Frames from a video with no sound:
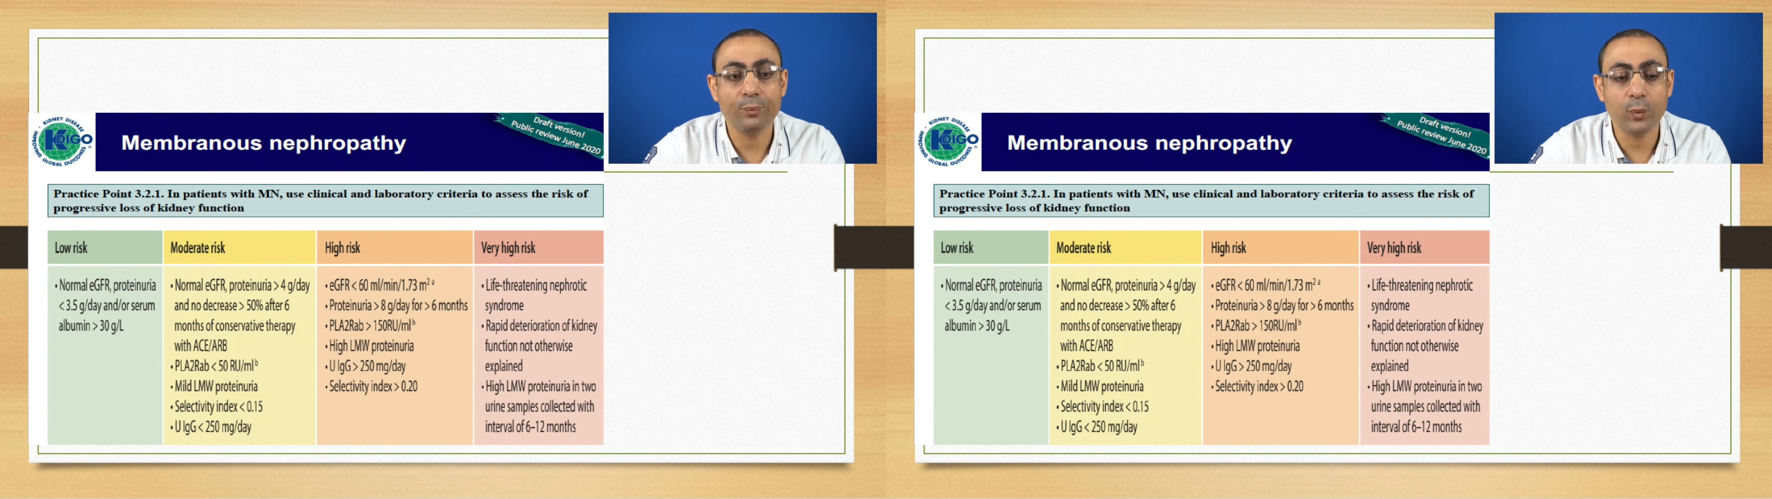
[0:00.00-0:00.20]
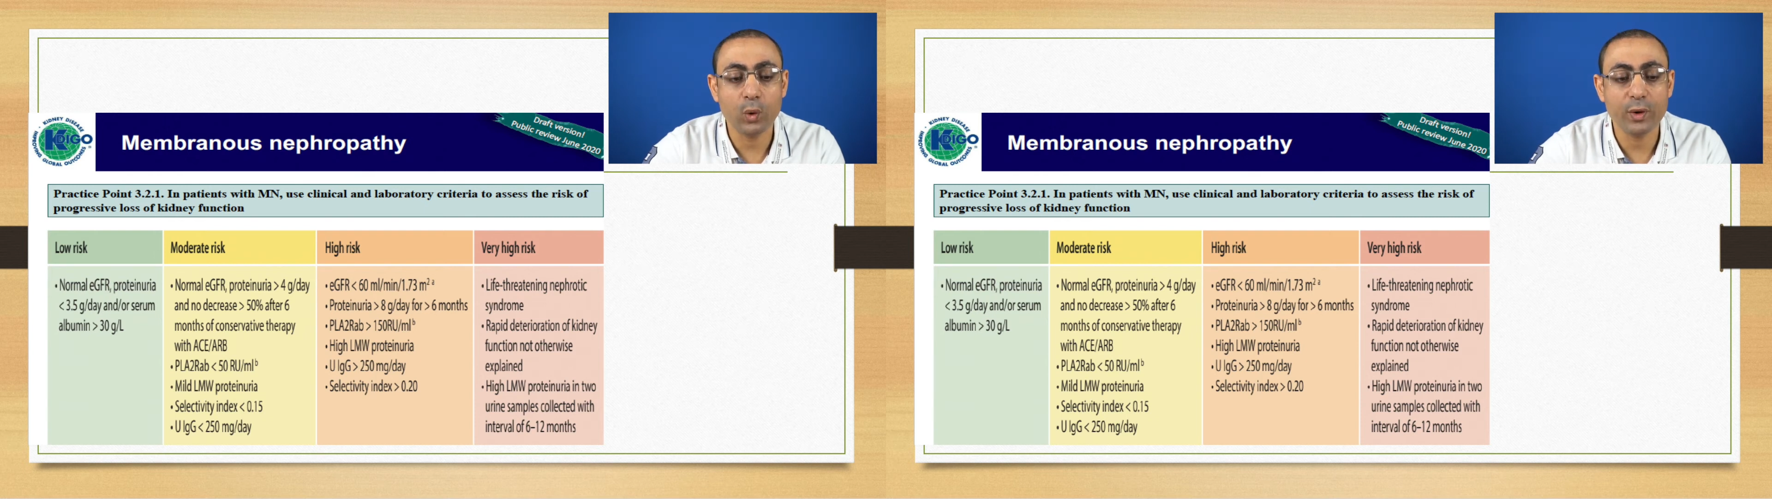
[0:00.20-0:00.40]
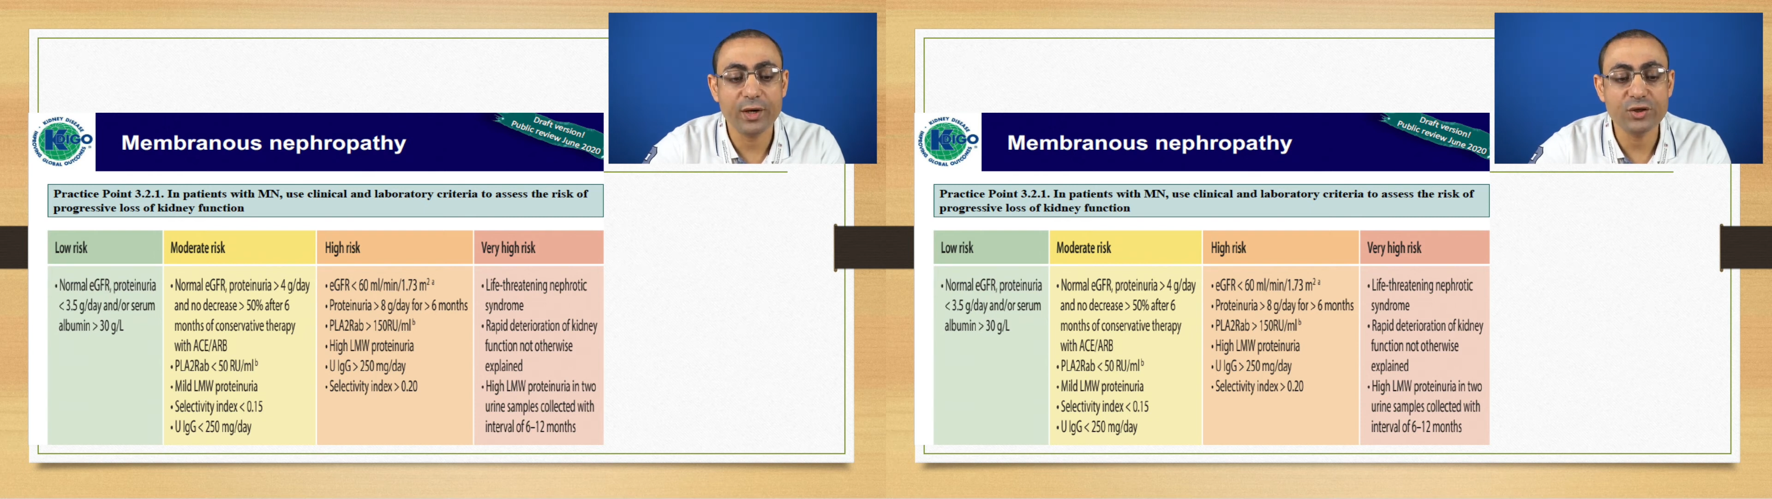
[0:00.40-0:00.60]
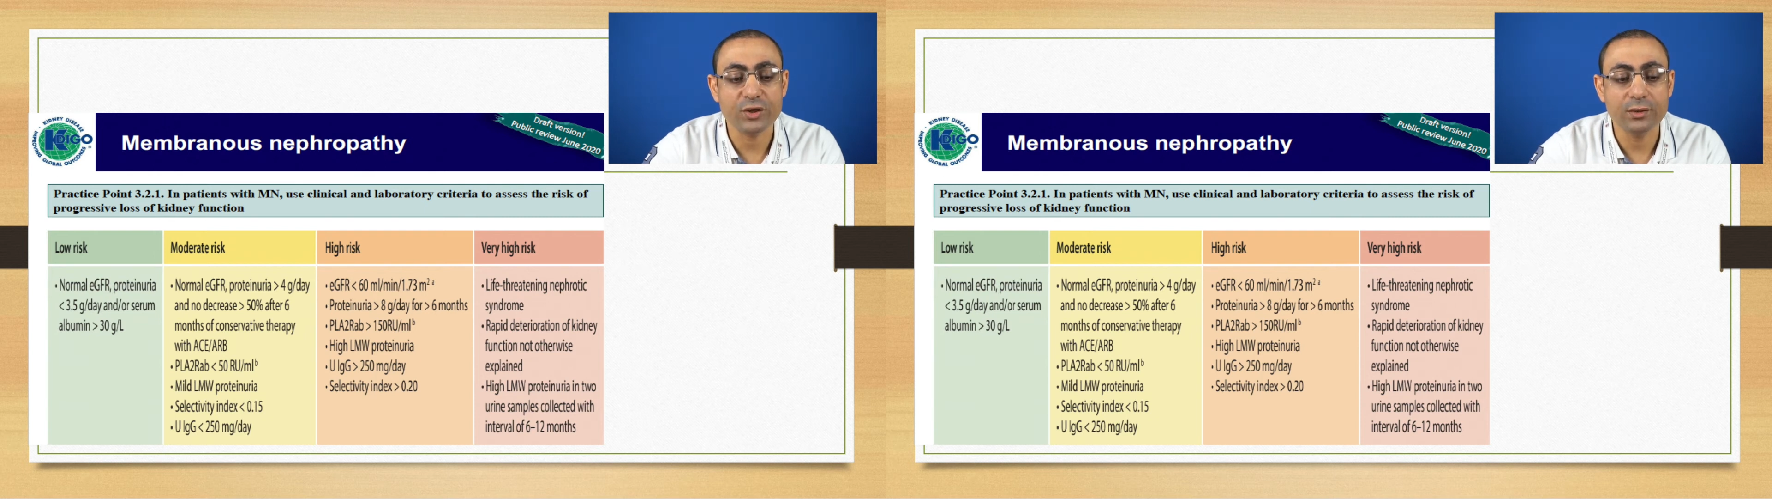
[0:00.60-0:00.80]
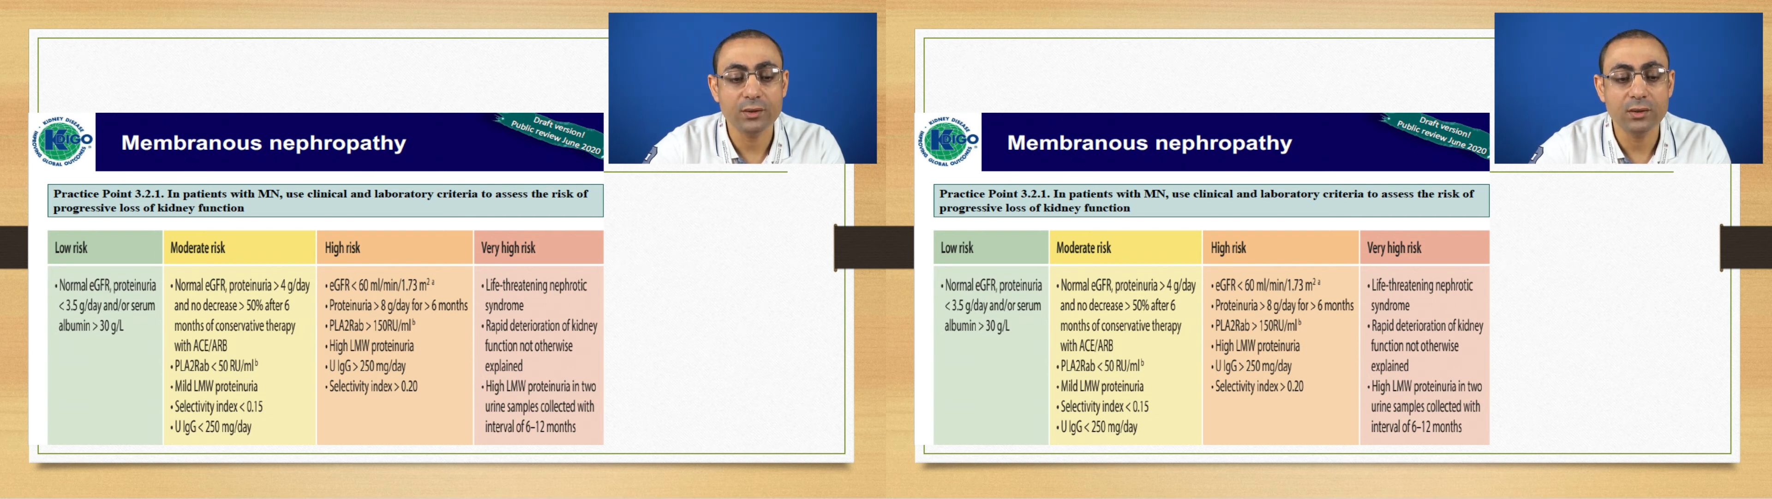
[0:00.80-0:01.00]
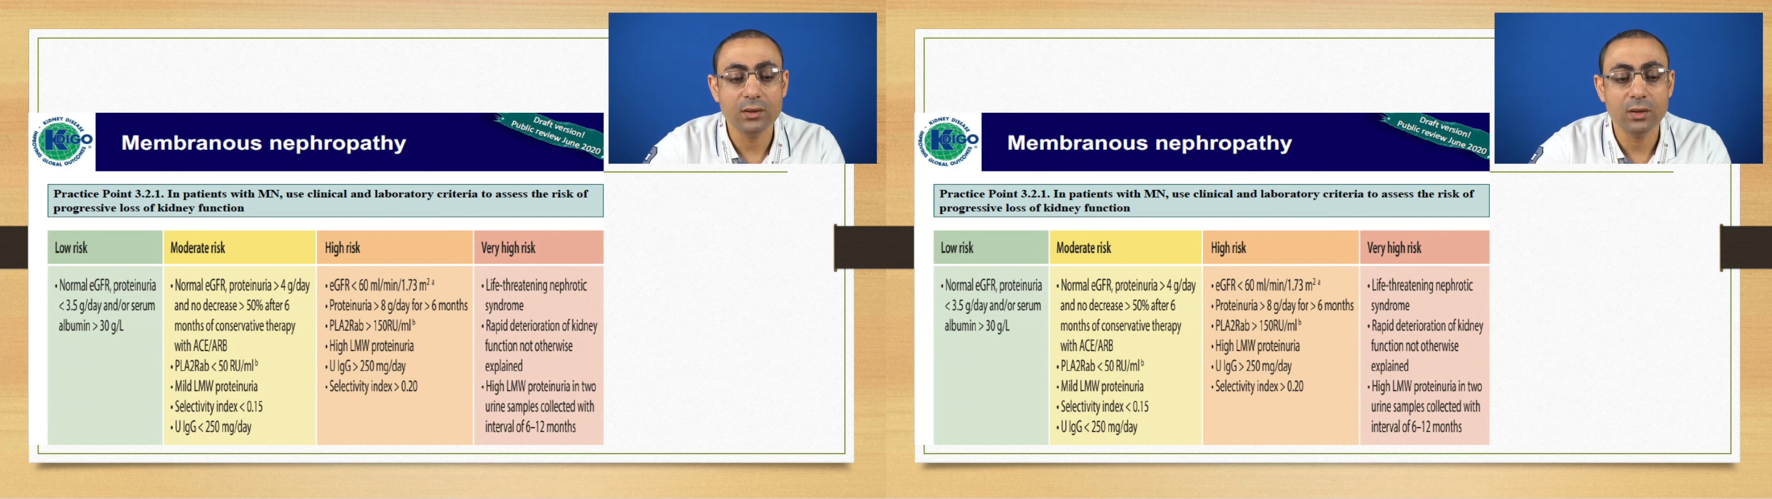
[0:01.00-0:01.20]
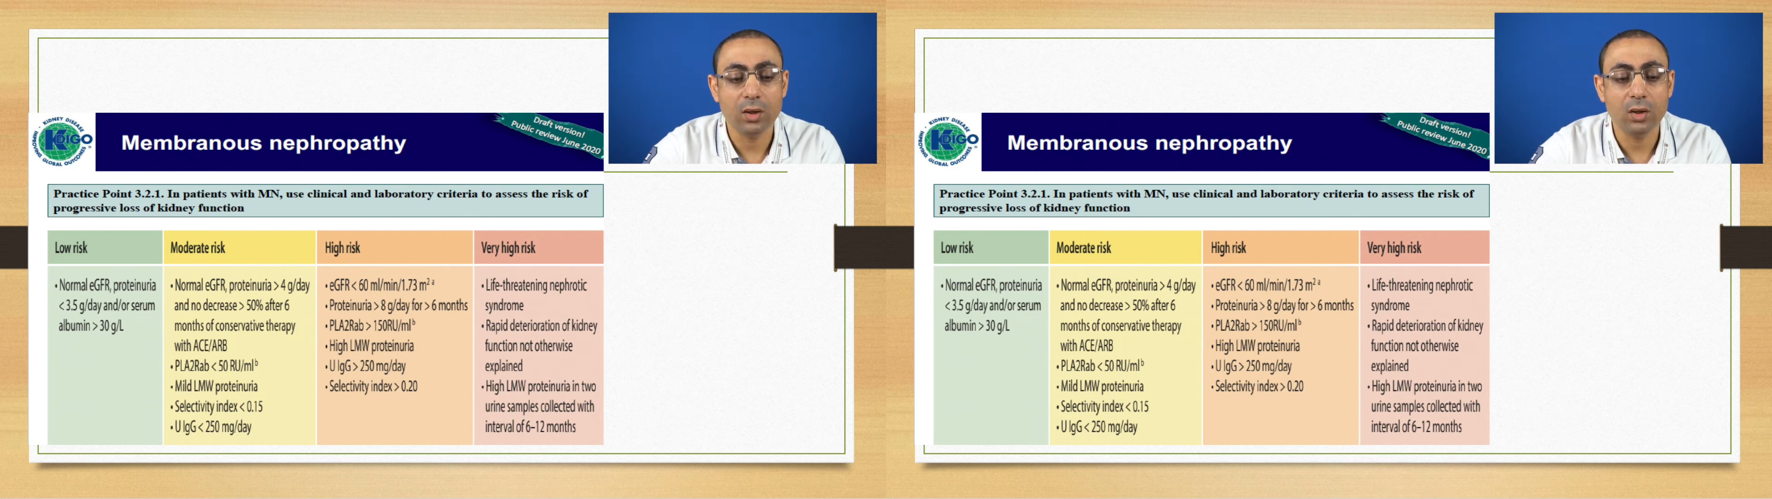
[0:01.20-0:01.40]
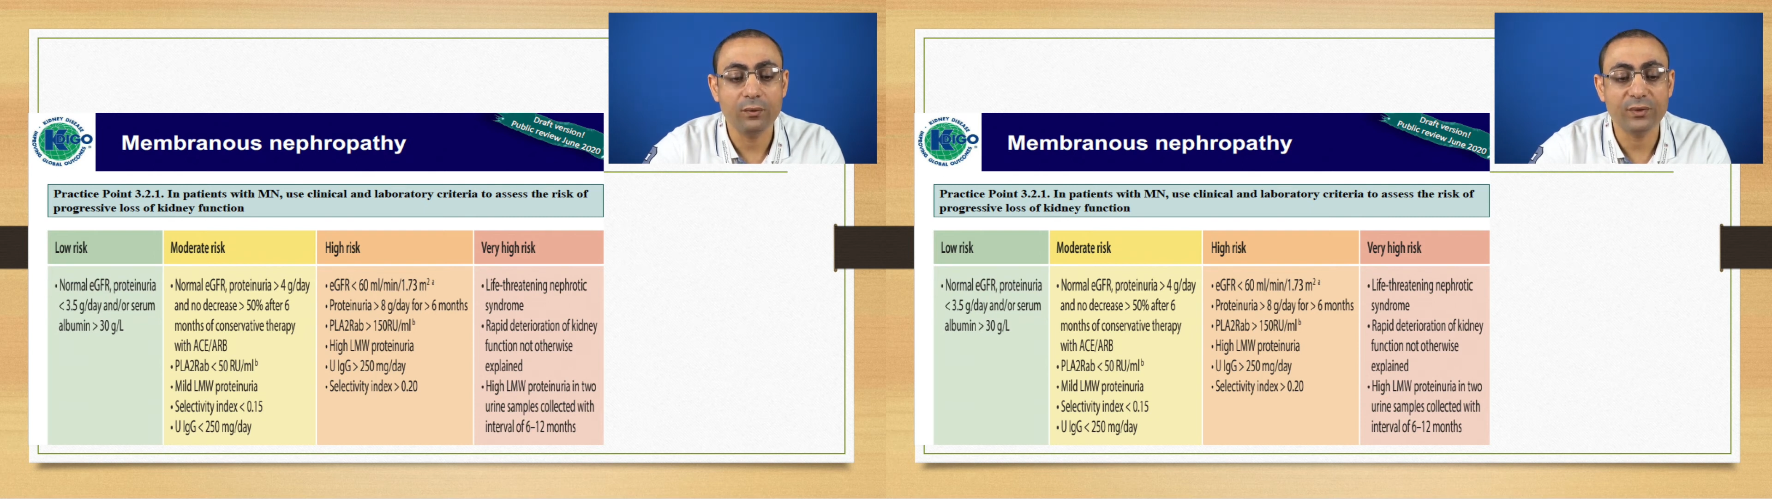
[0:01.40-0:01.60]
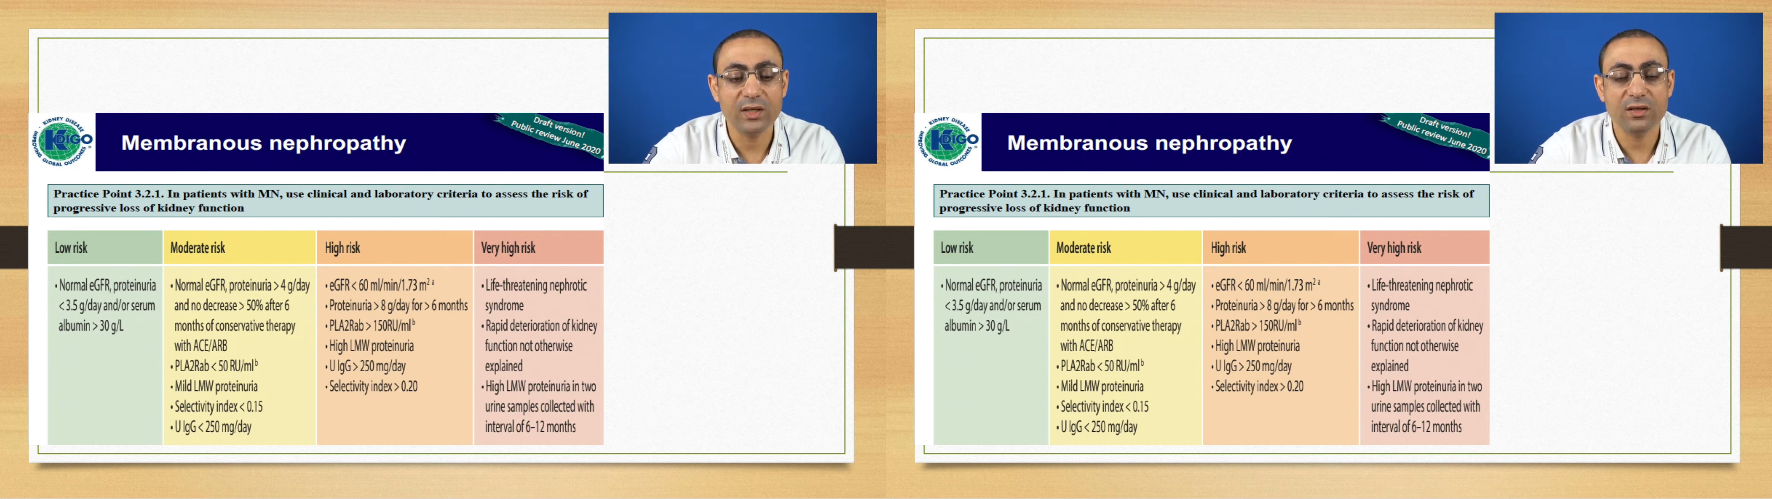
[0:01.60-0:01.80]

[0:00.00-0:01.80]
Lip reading: progression of kidney